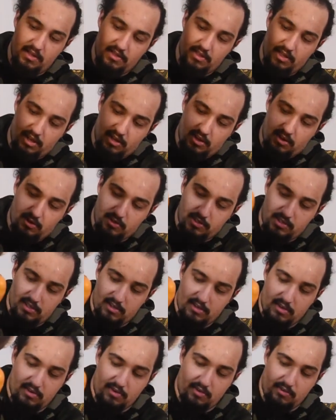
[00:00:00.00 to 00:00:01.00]
that goes
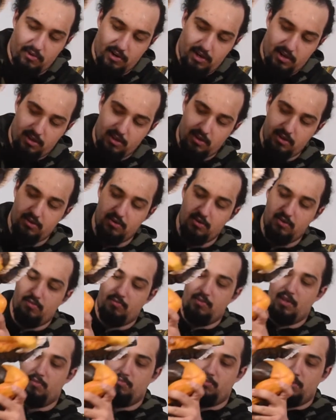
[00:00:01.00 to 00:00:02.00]
in right here in the main